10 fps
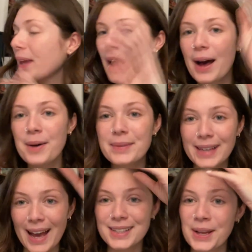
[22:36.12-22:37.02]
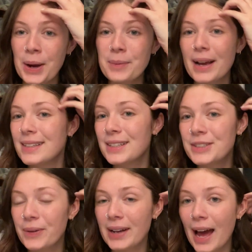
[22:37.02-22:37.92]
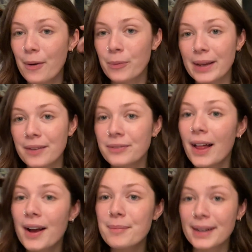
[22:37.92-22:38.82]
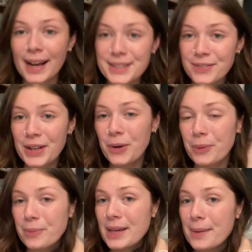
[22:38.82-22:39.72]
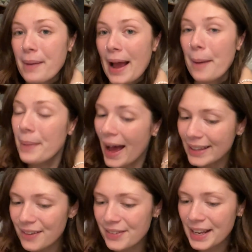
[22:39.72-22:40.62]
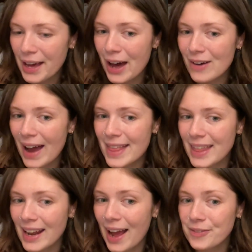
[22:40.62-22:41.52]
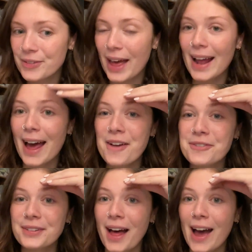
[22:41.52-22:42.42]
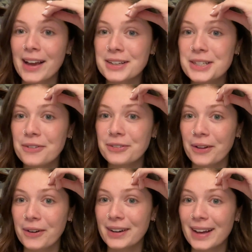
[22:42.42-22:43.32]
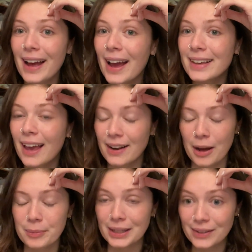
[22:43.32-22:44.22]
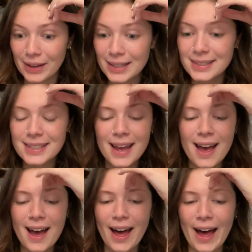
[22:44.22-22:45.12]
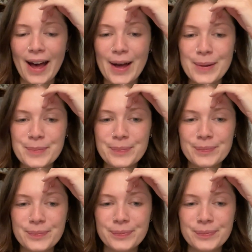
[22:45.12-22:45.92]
um, yes, I hope you guys enjoyed our weekend vlog. My next video will be my packing video, and then after that, I fly to Florida. I cannot believe it. Um,